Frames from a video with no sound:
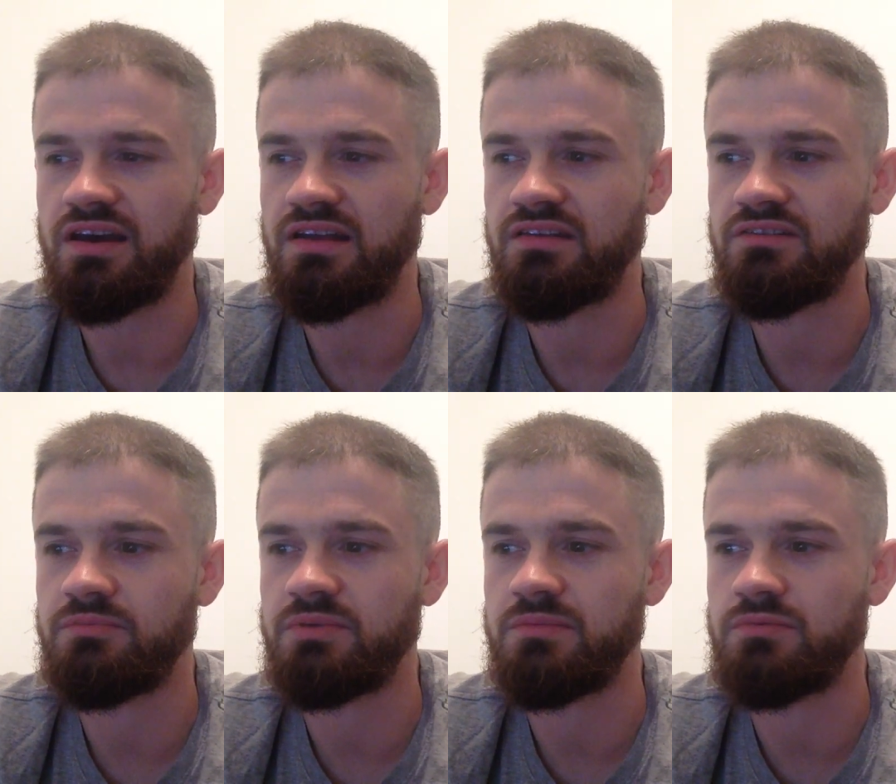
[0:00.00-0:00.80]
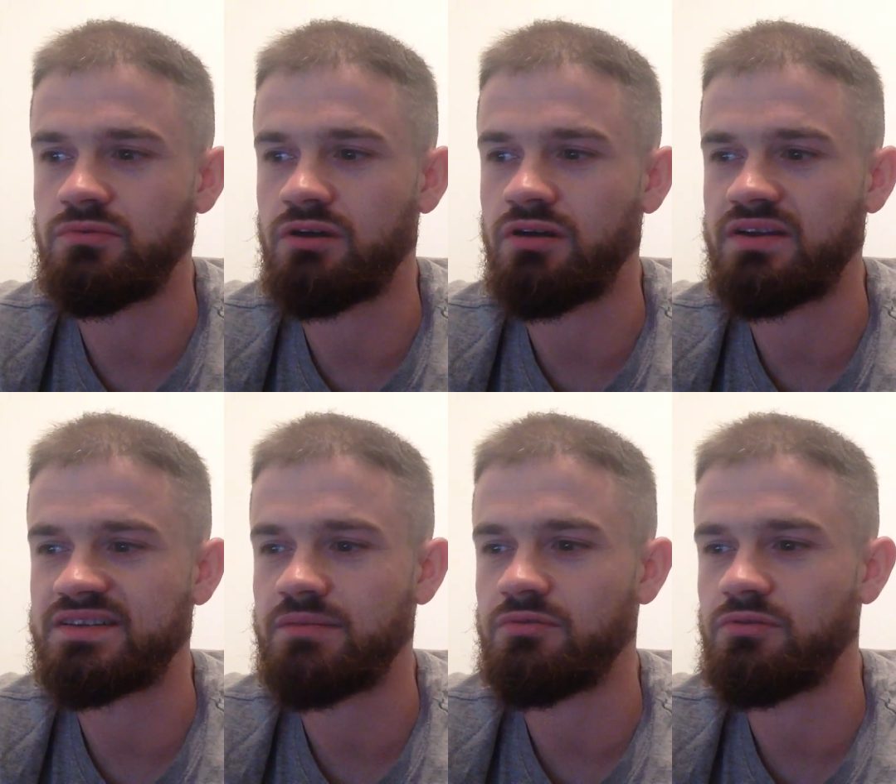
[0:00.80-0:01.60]
And people go their
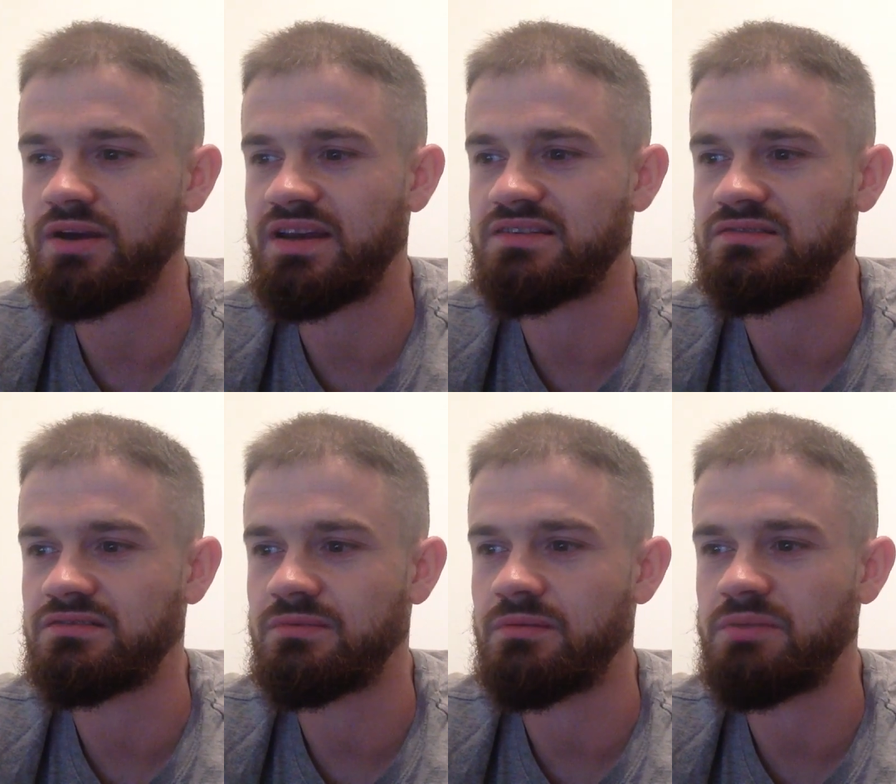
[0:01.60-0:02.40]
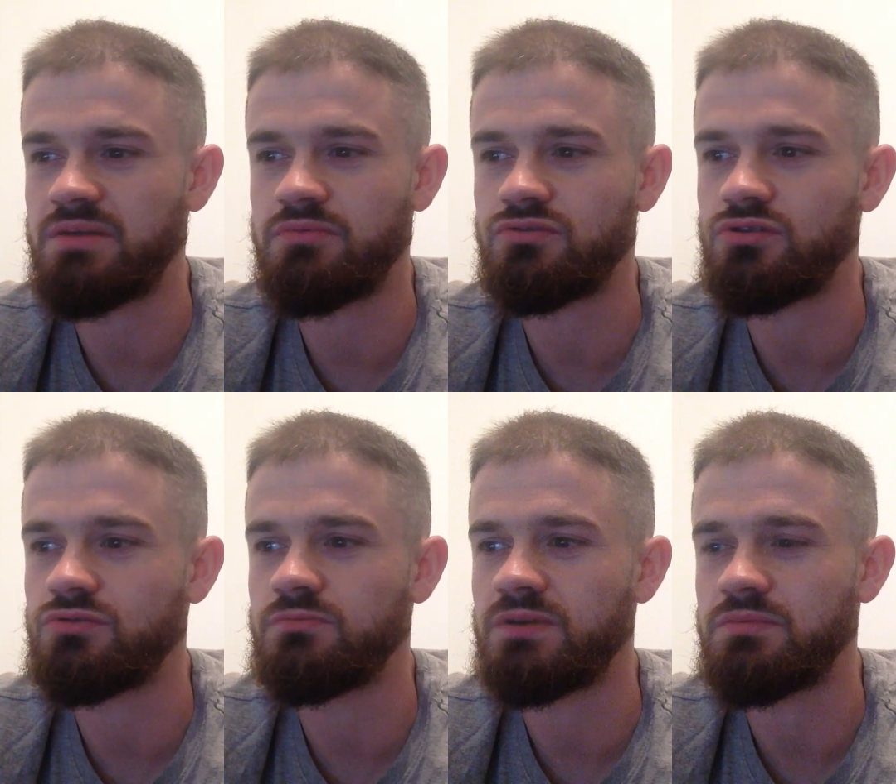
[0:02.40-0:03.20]
separate ways, and people
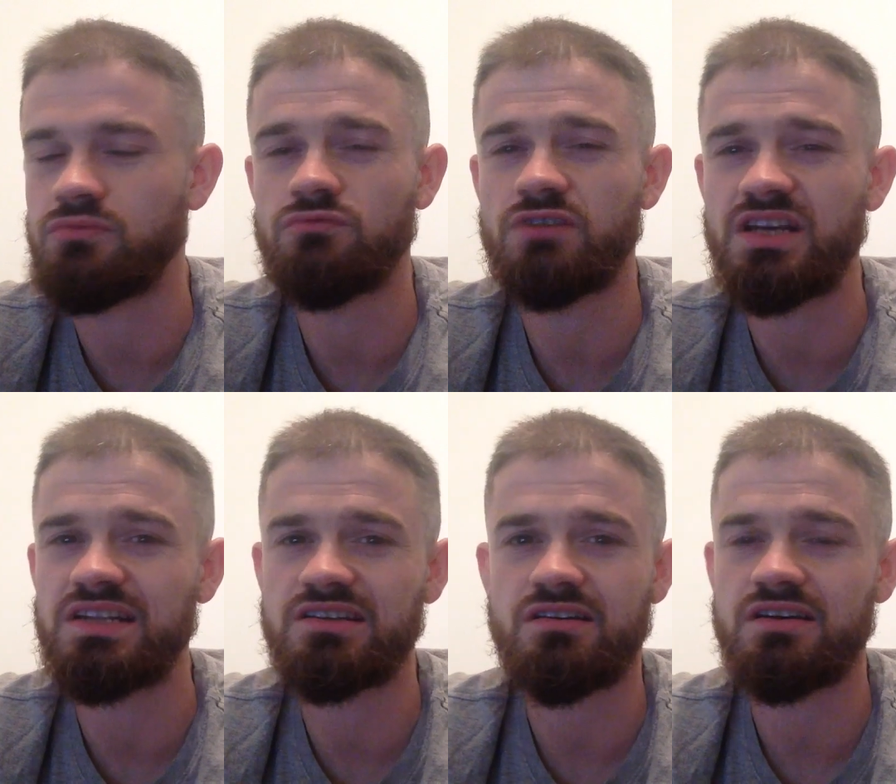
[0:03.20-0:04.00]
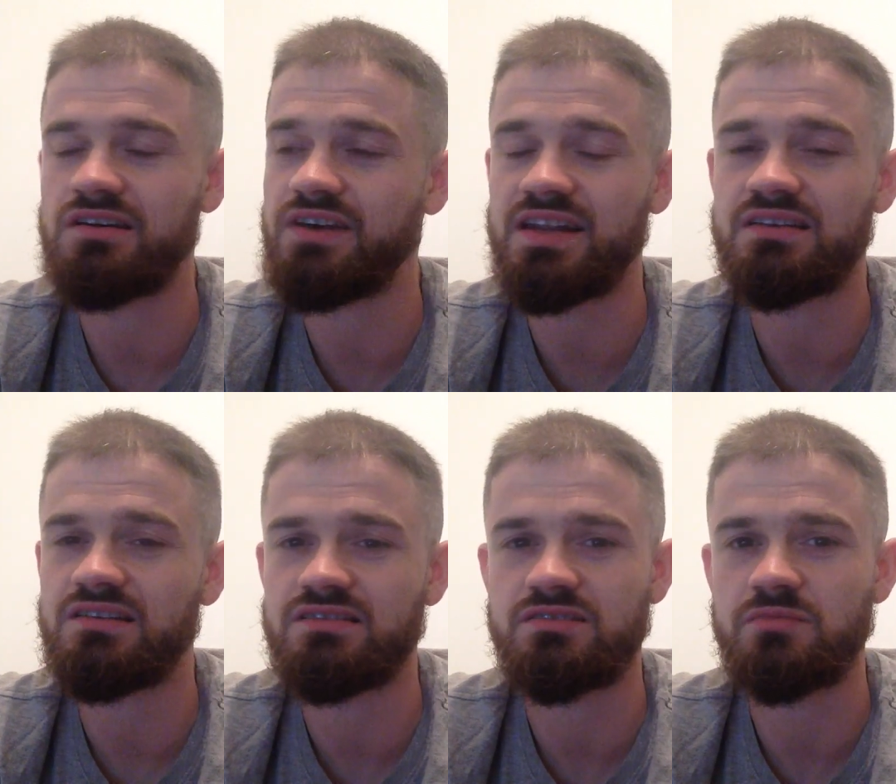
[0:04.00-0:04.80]
do people really dirty. I've had it
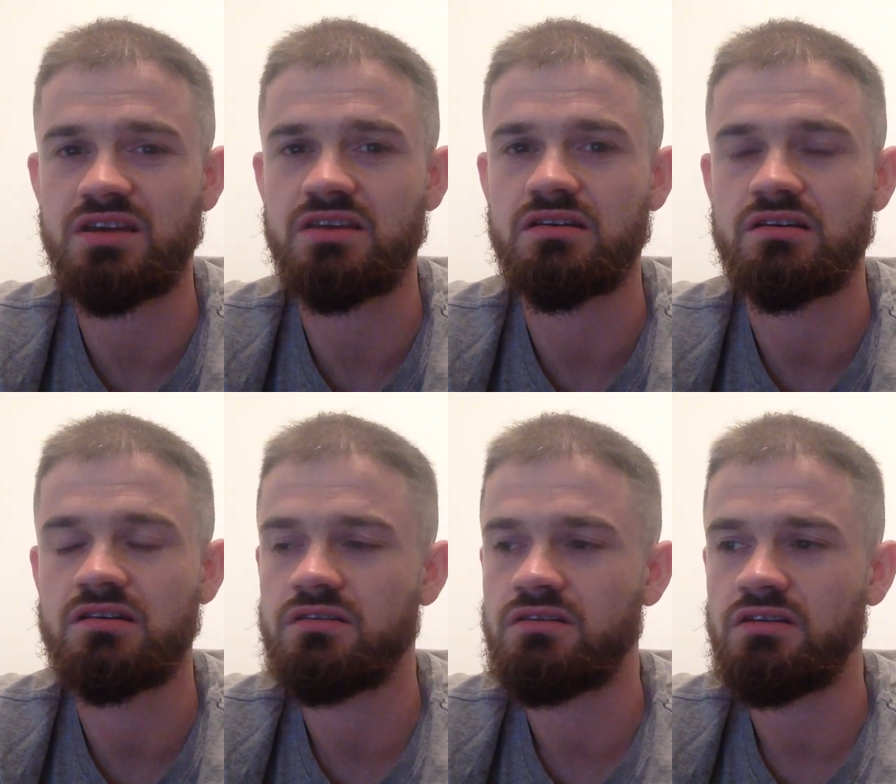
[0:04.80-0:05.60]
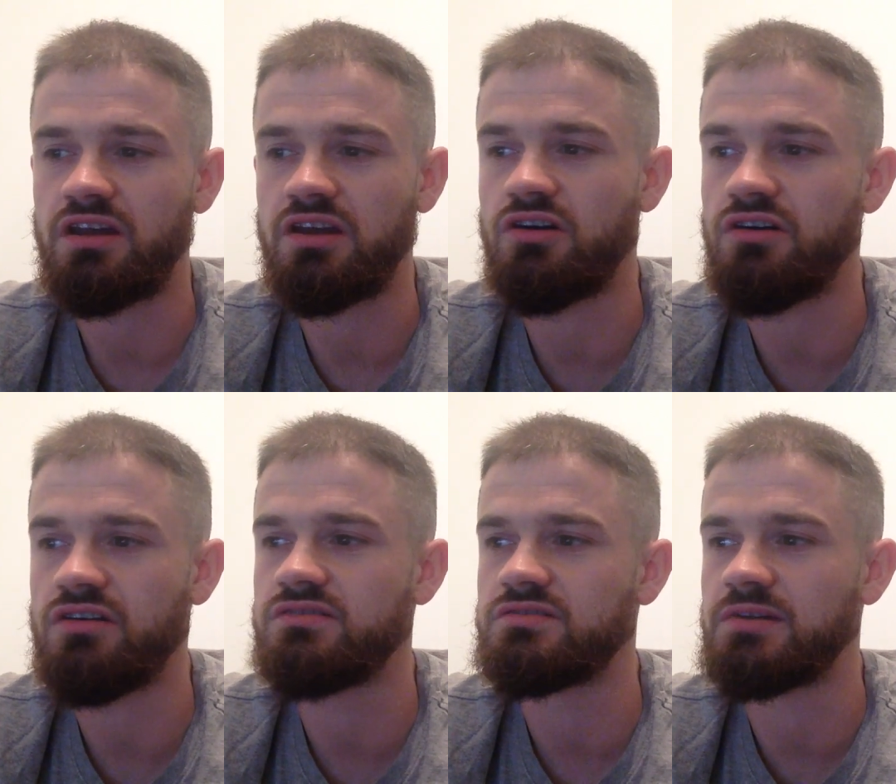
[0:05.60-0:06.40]
done to me, and it
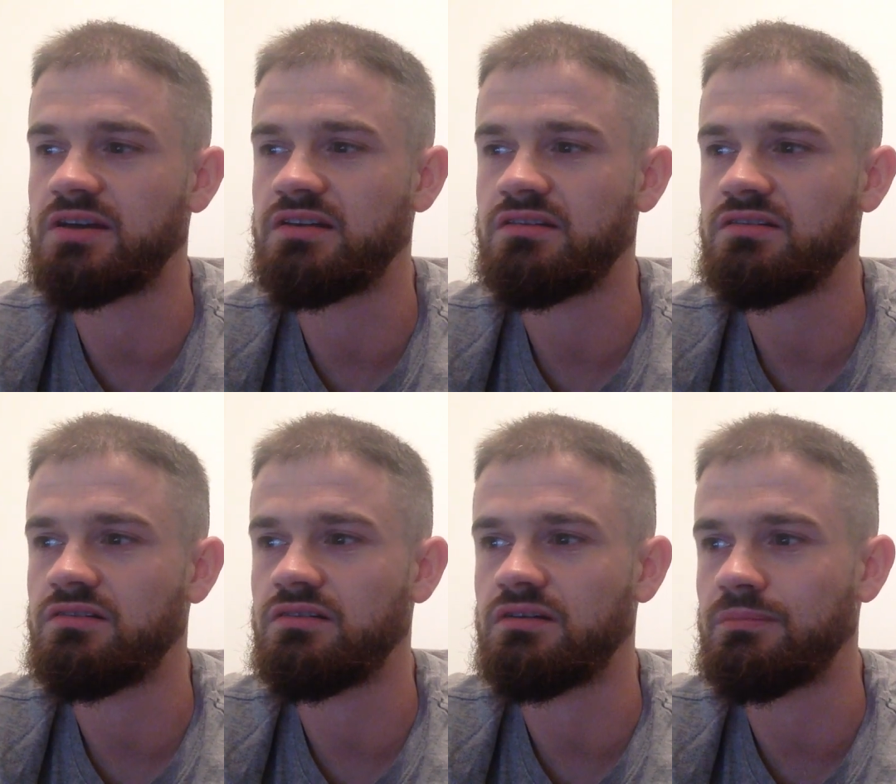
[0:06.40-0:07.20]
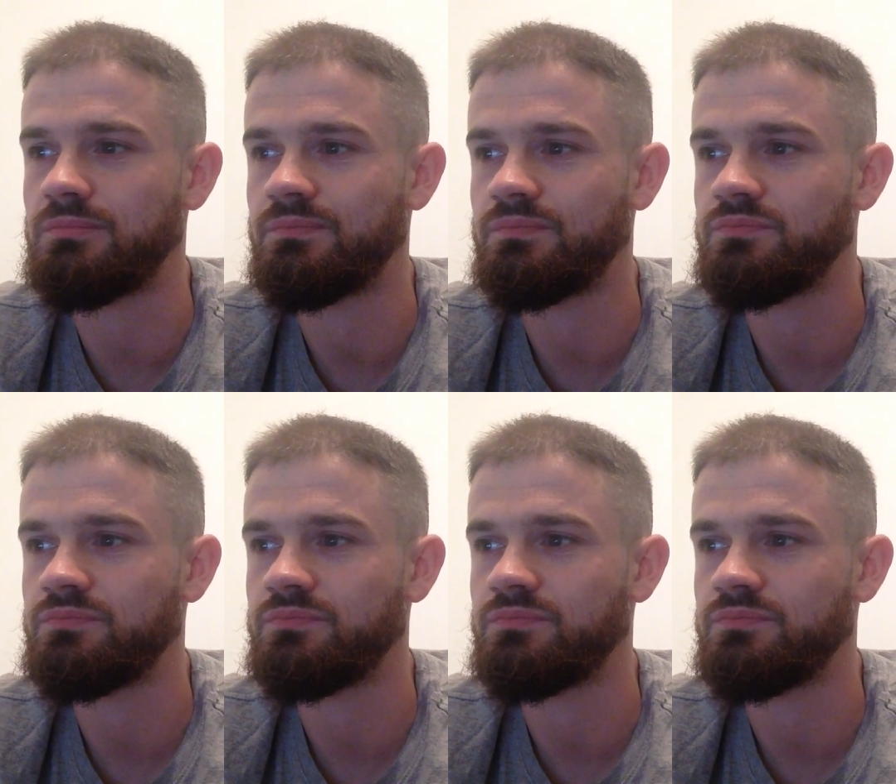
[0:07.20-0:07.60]
hurts, man. I've